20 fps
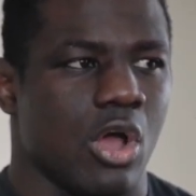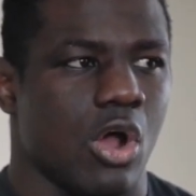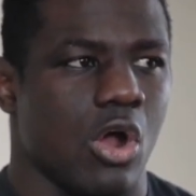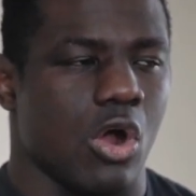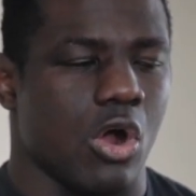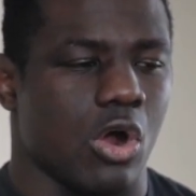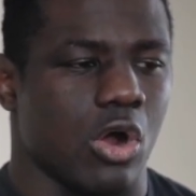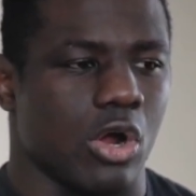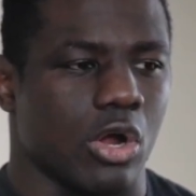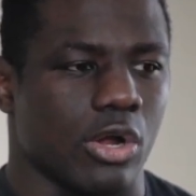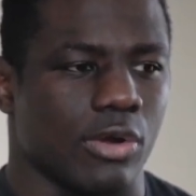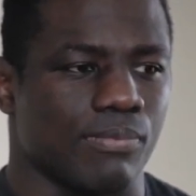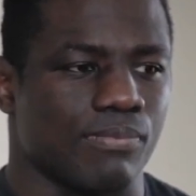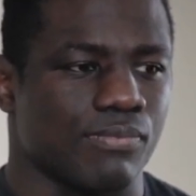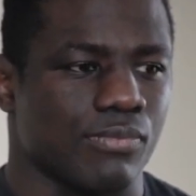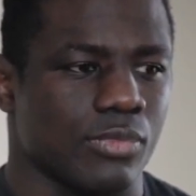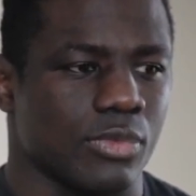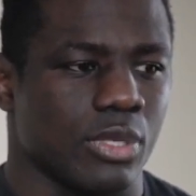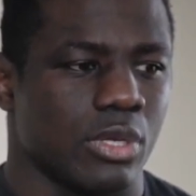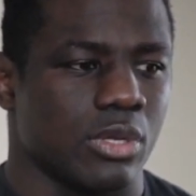our
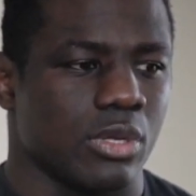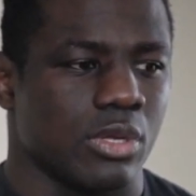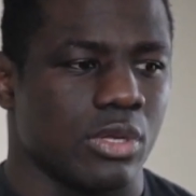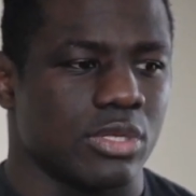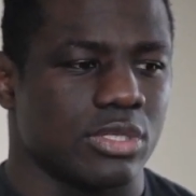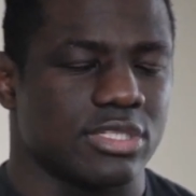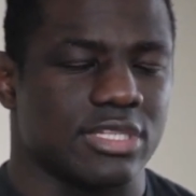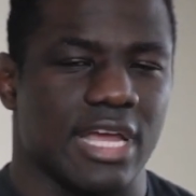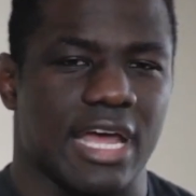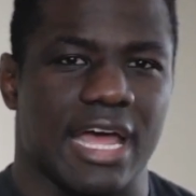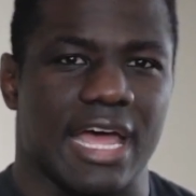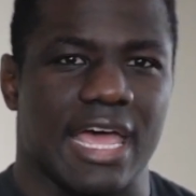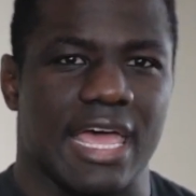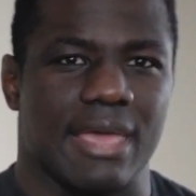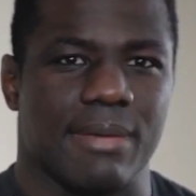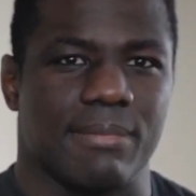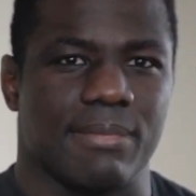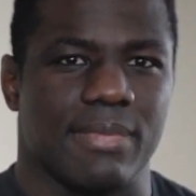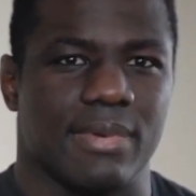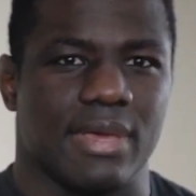
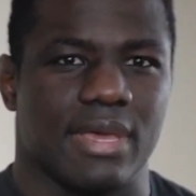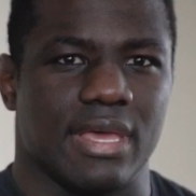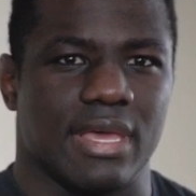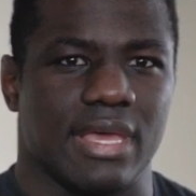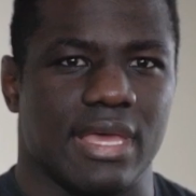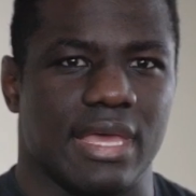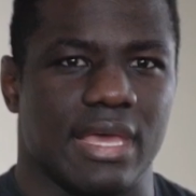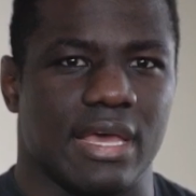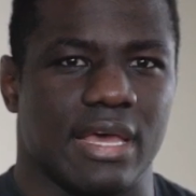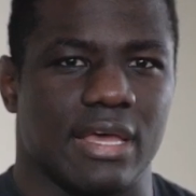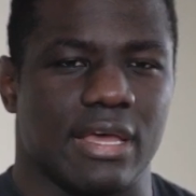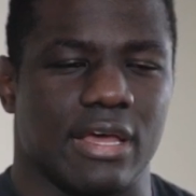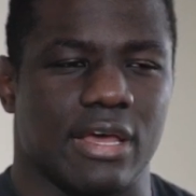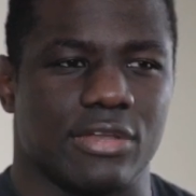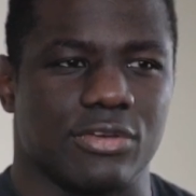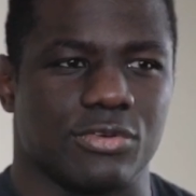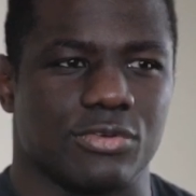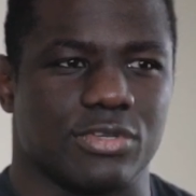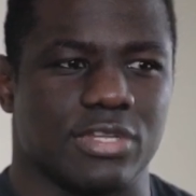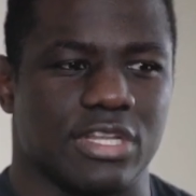time
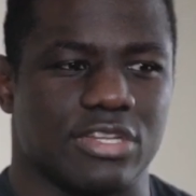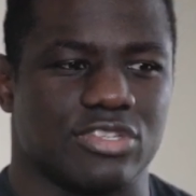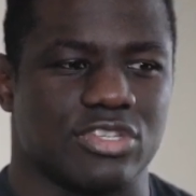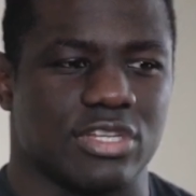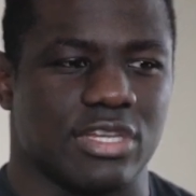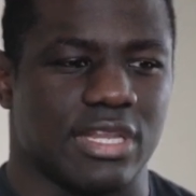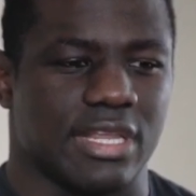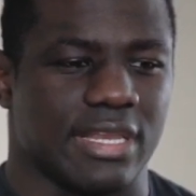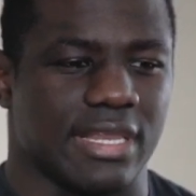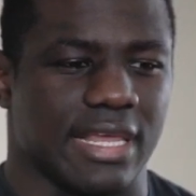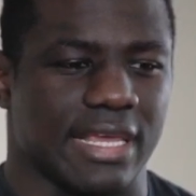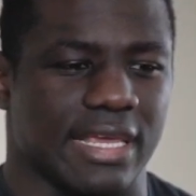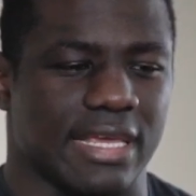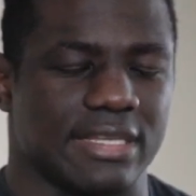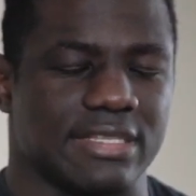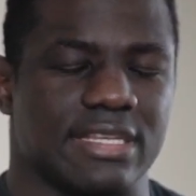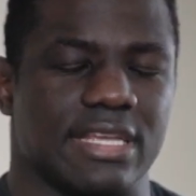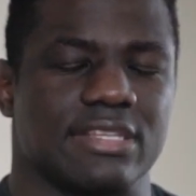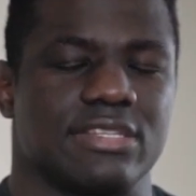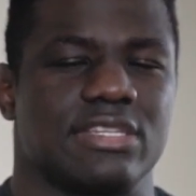under tension and
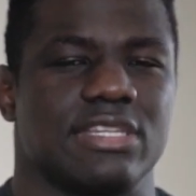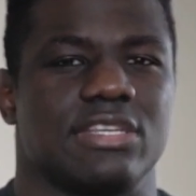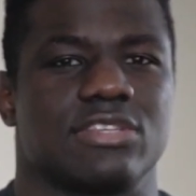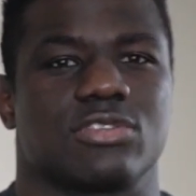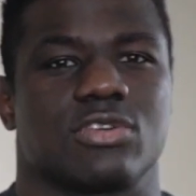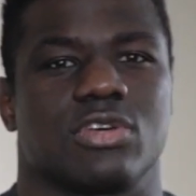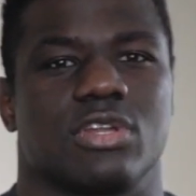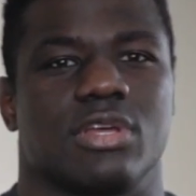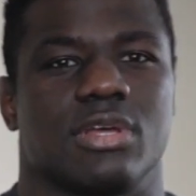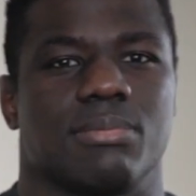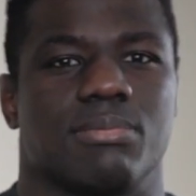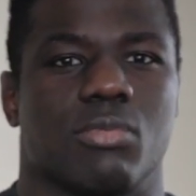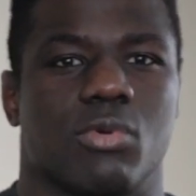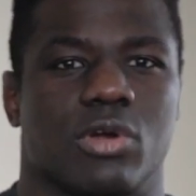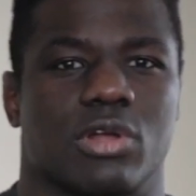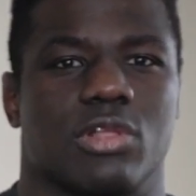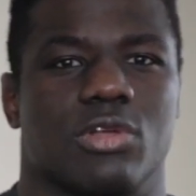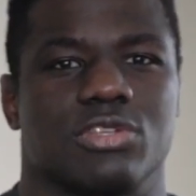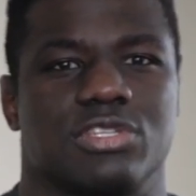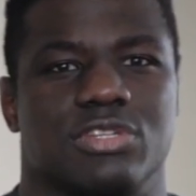intensity is going to more
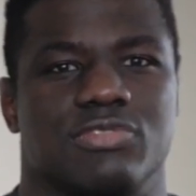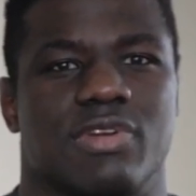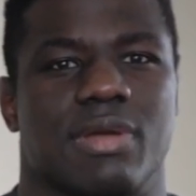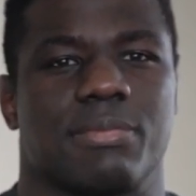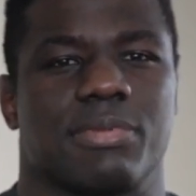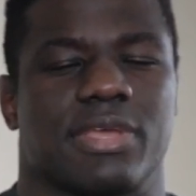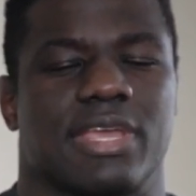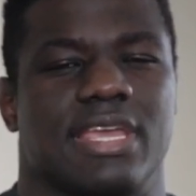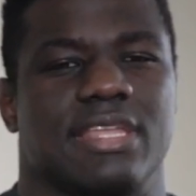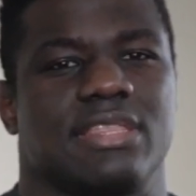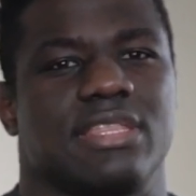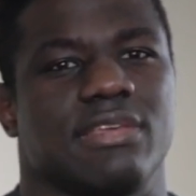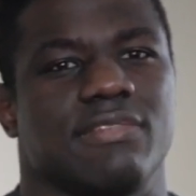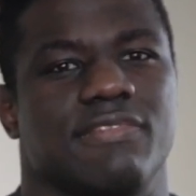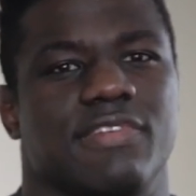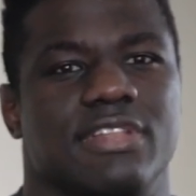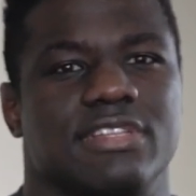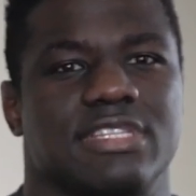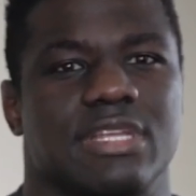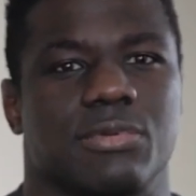closely replicate the
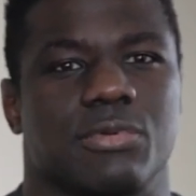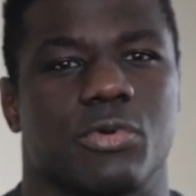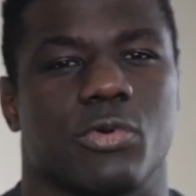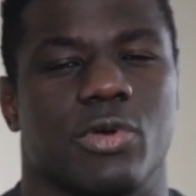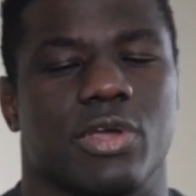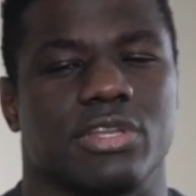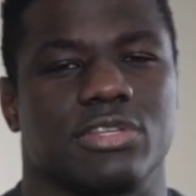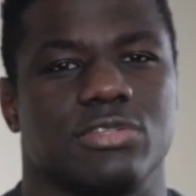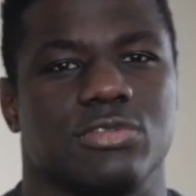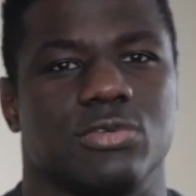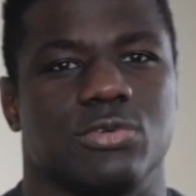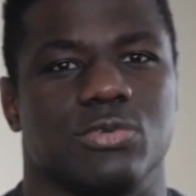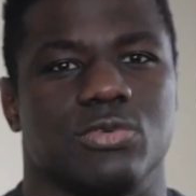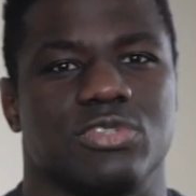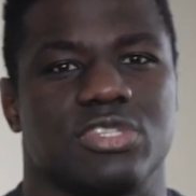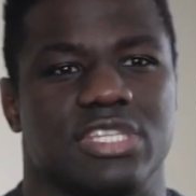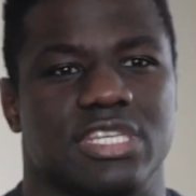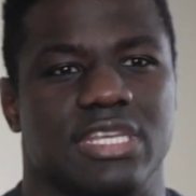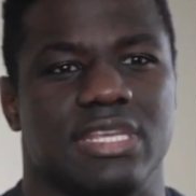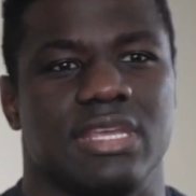events that we're going to
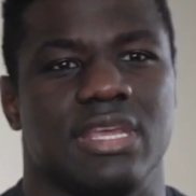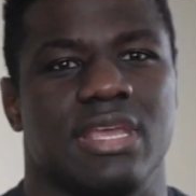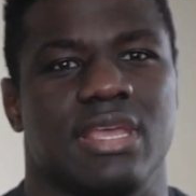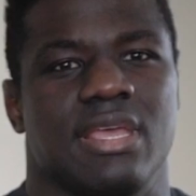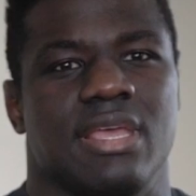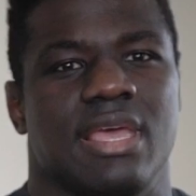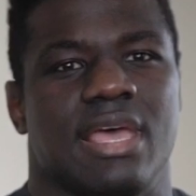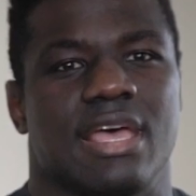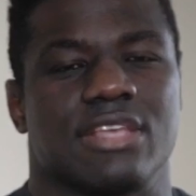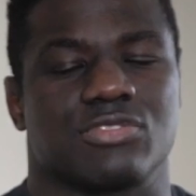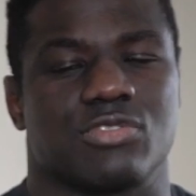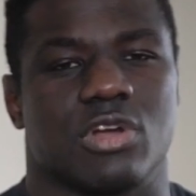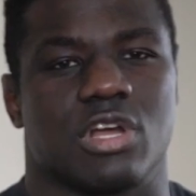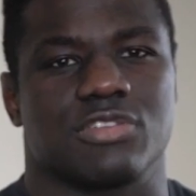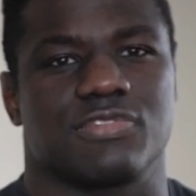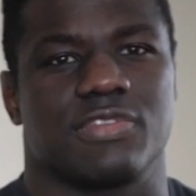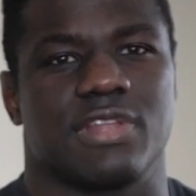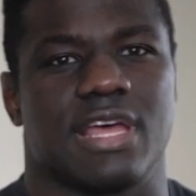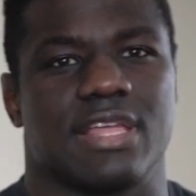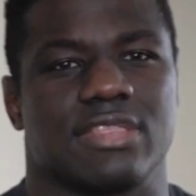see as
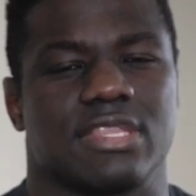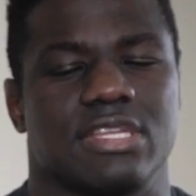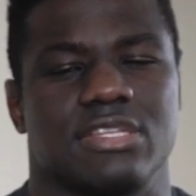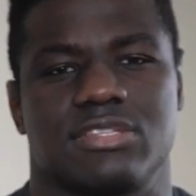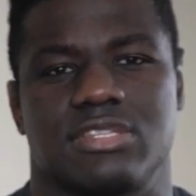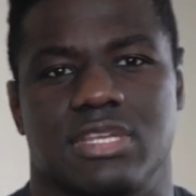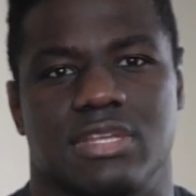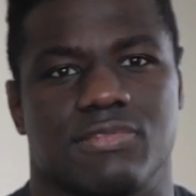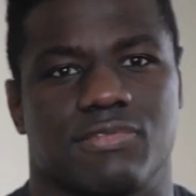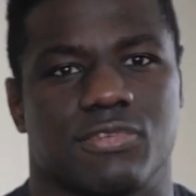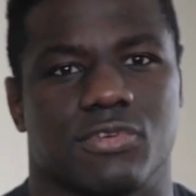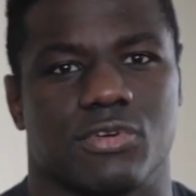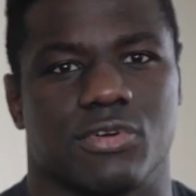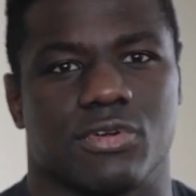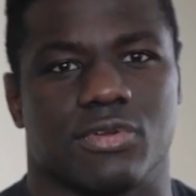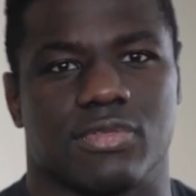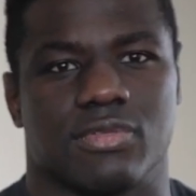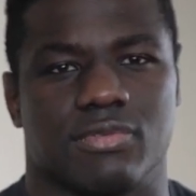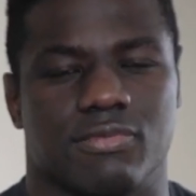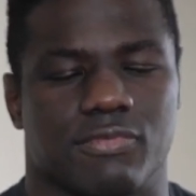CrossFit athletes. And
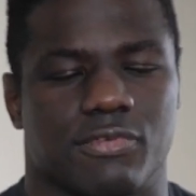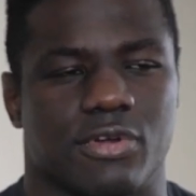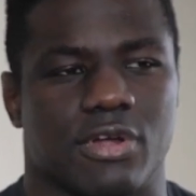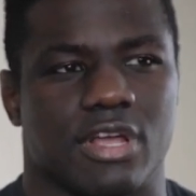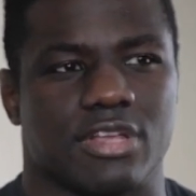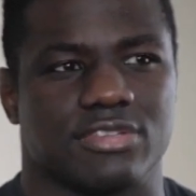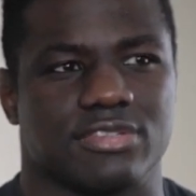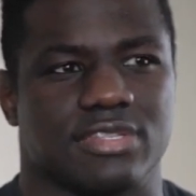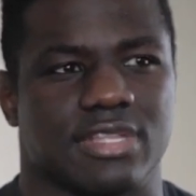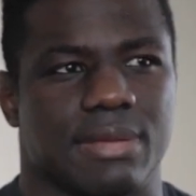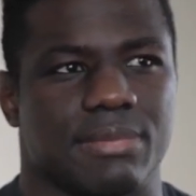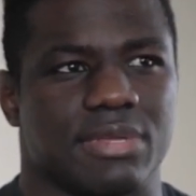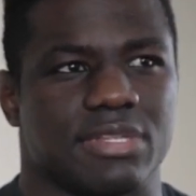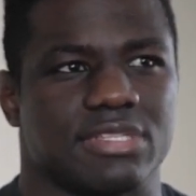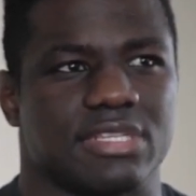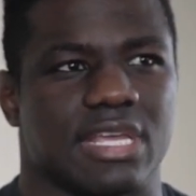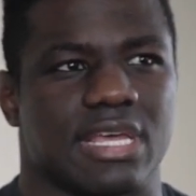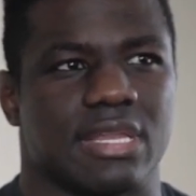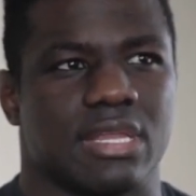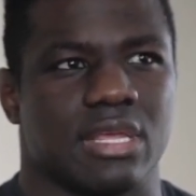for us, that
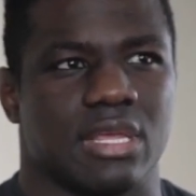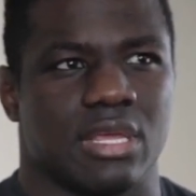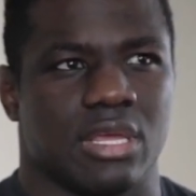means that